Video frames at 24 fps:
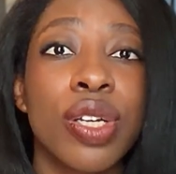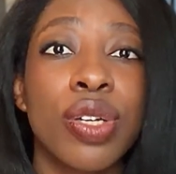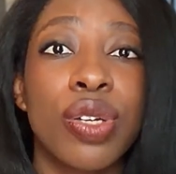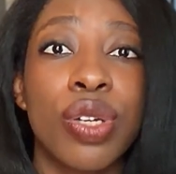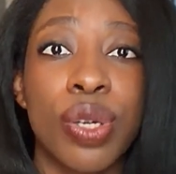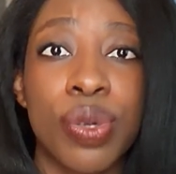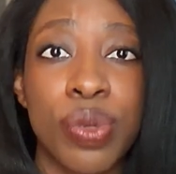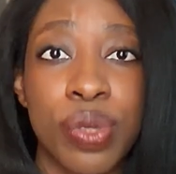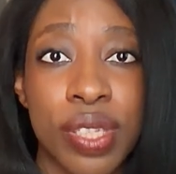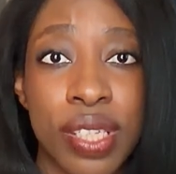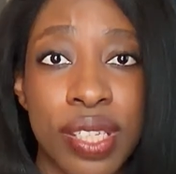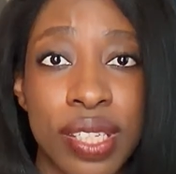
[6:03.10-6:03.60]

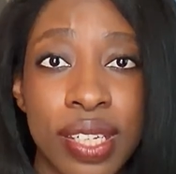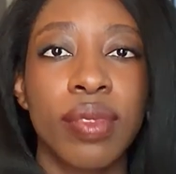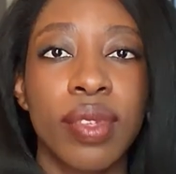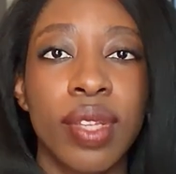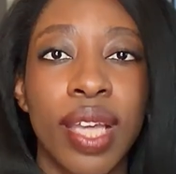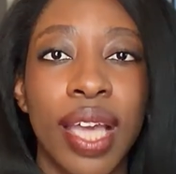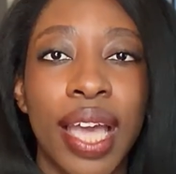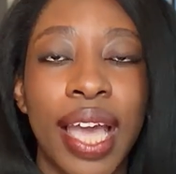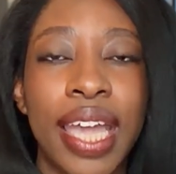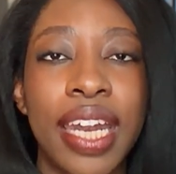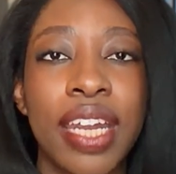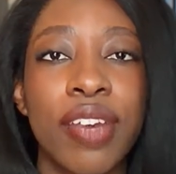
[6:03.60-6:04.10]
noticing.
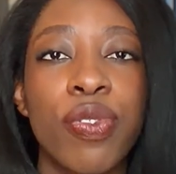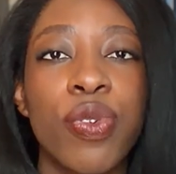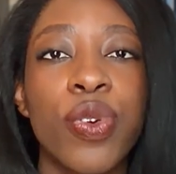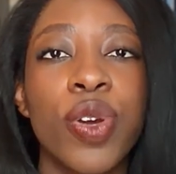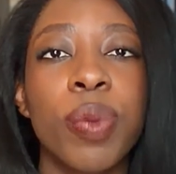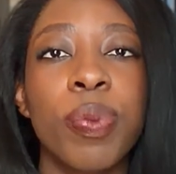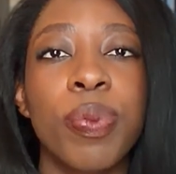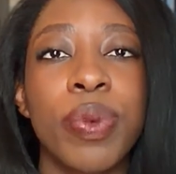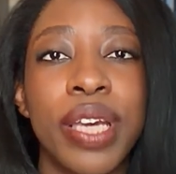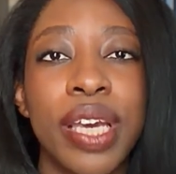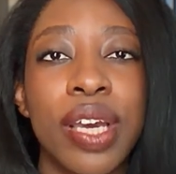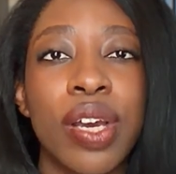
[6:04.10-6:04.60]
And if we're
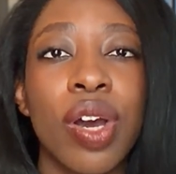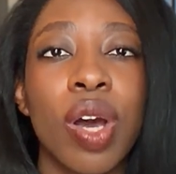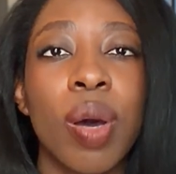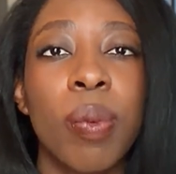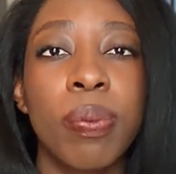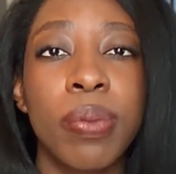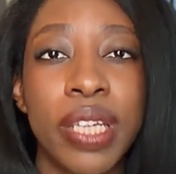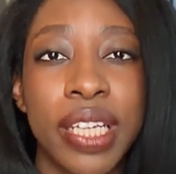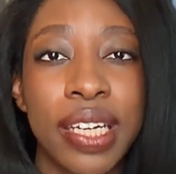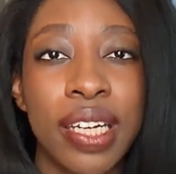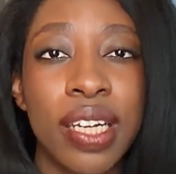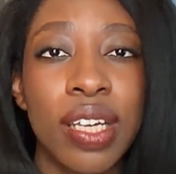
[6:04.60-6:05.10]
being
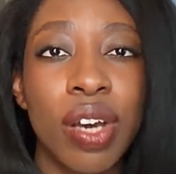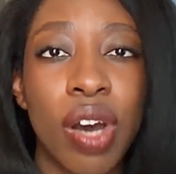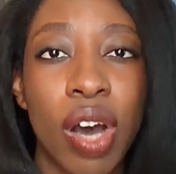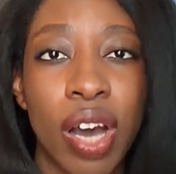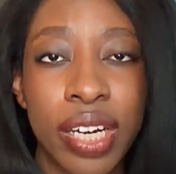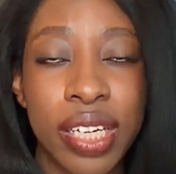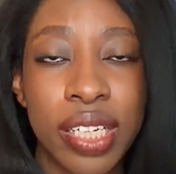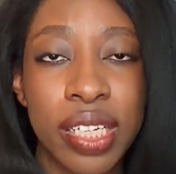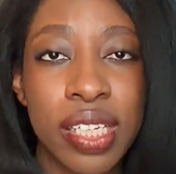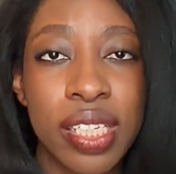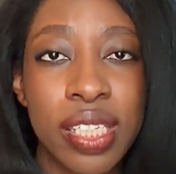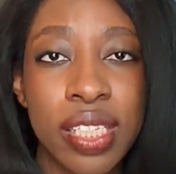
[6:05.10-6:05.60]
completely
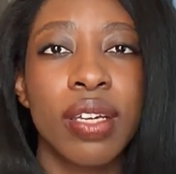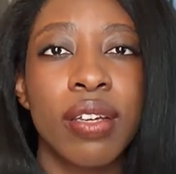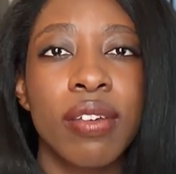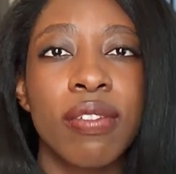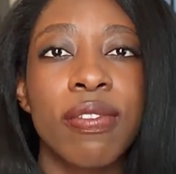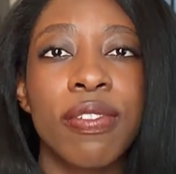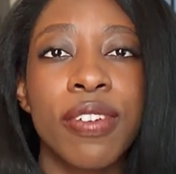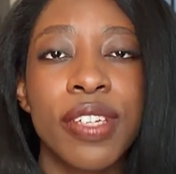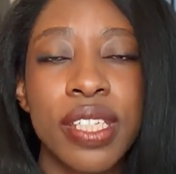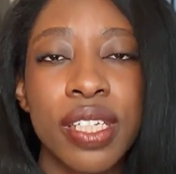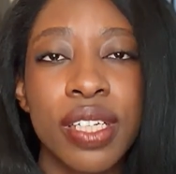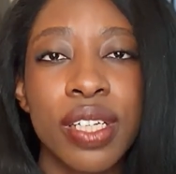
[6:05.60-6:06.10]
honest,
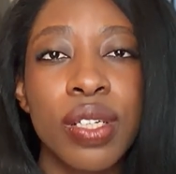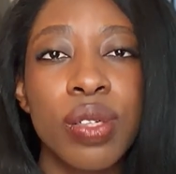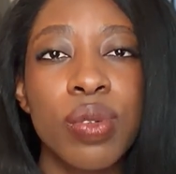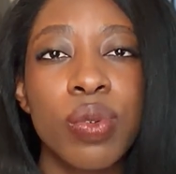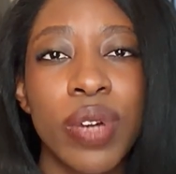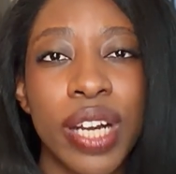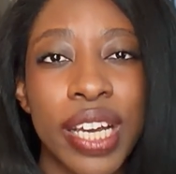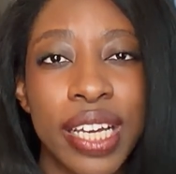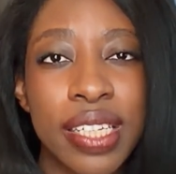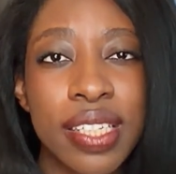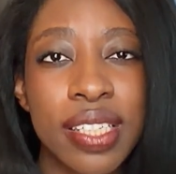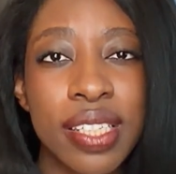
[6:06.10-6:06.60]
physical
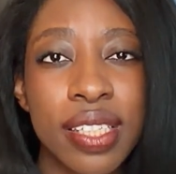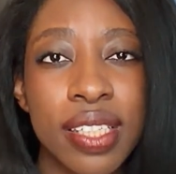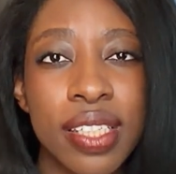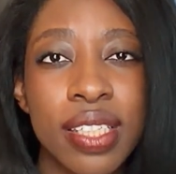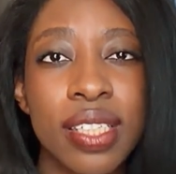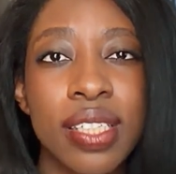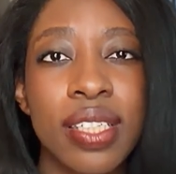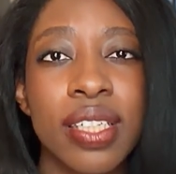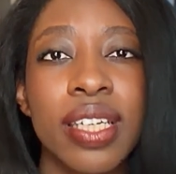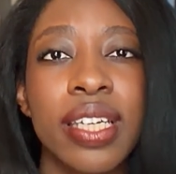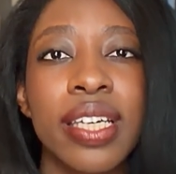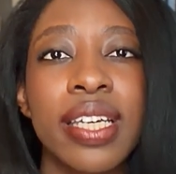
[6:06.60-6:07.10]
rest
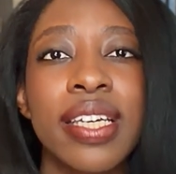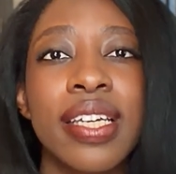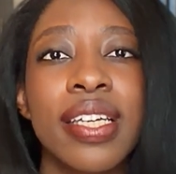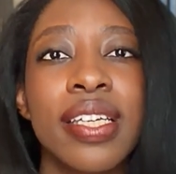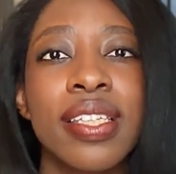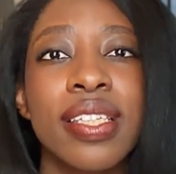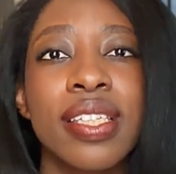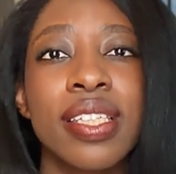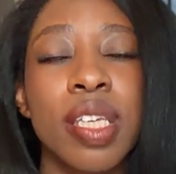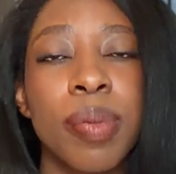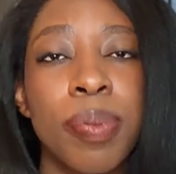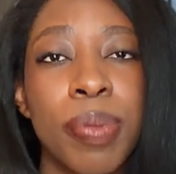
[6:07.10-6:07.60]
is
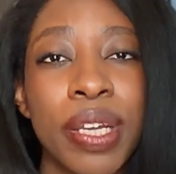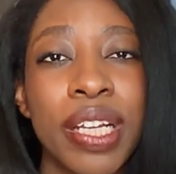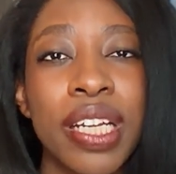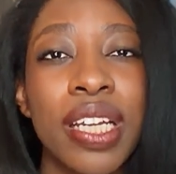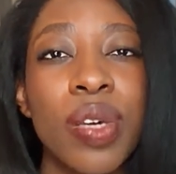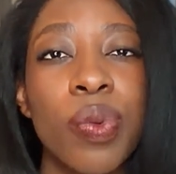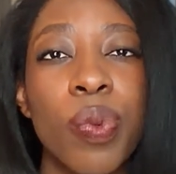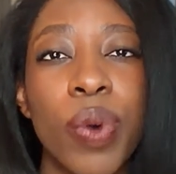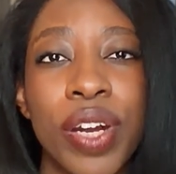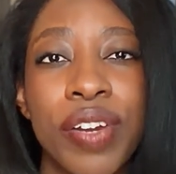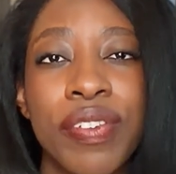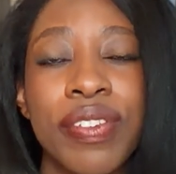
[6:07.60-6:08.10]
typically
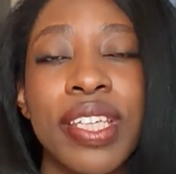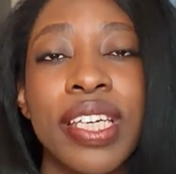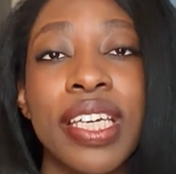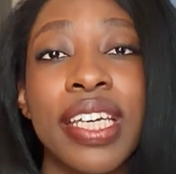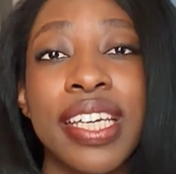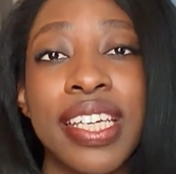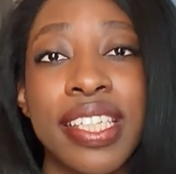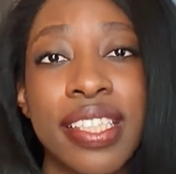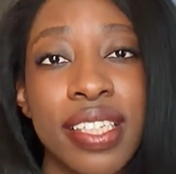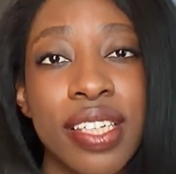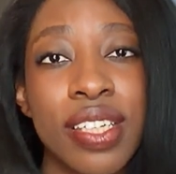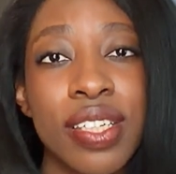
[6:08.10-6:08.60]
one of the
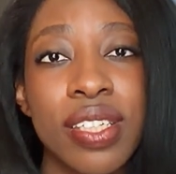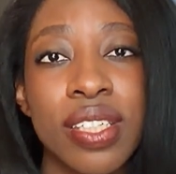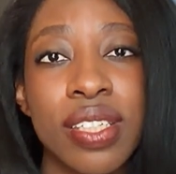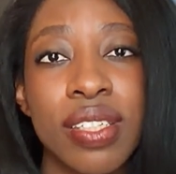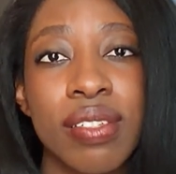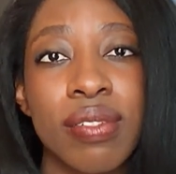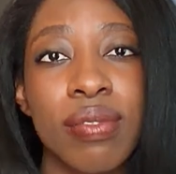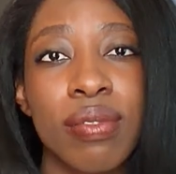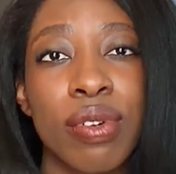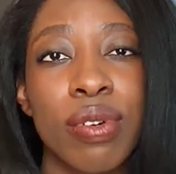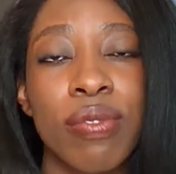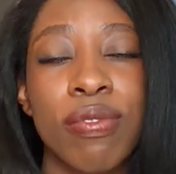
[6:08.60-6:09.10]
easiest
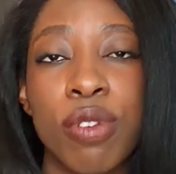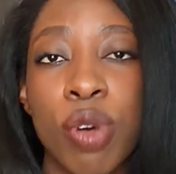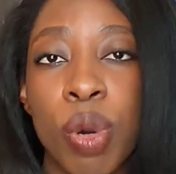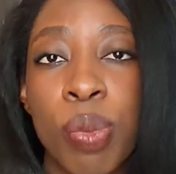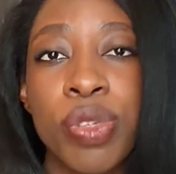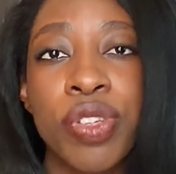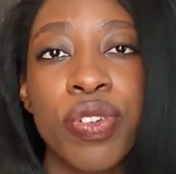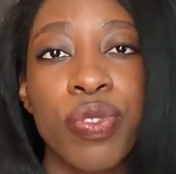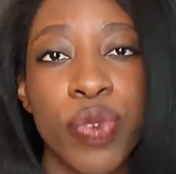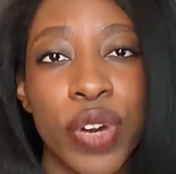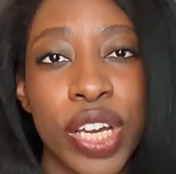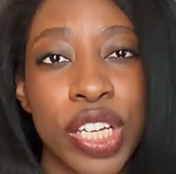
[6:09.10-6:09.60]
forms
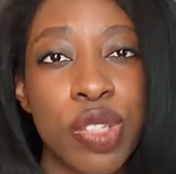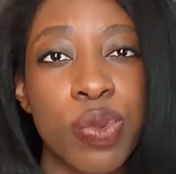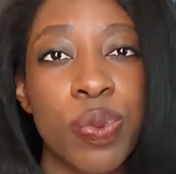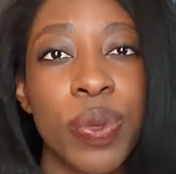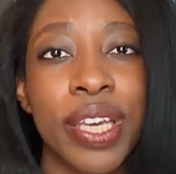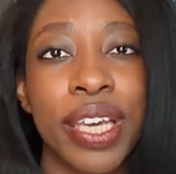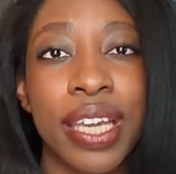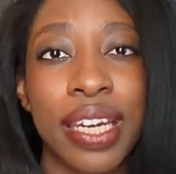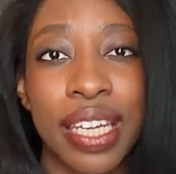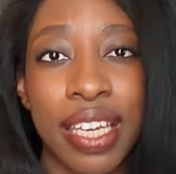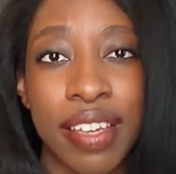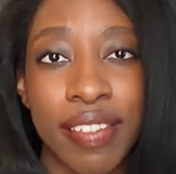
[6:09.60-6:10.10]
of rest we
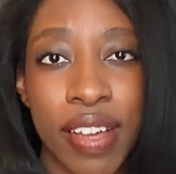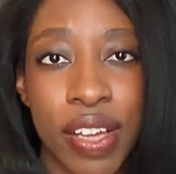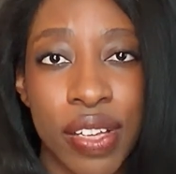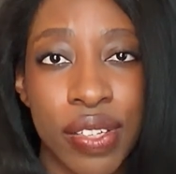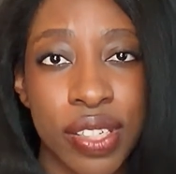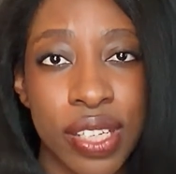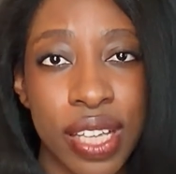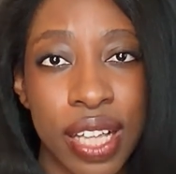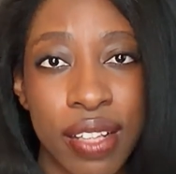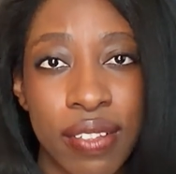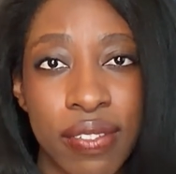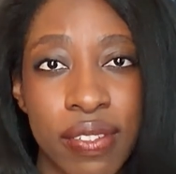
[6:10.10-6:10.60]
can give
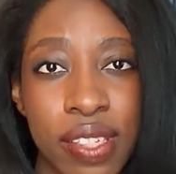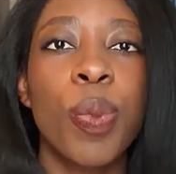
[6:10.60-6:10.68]
ourselves.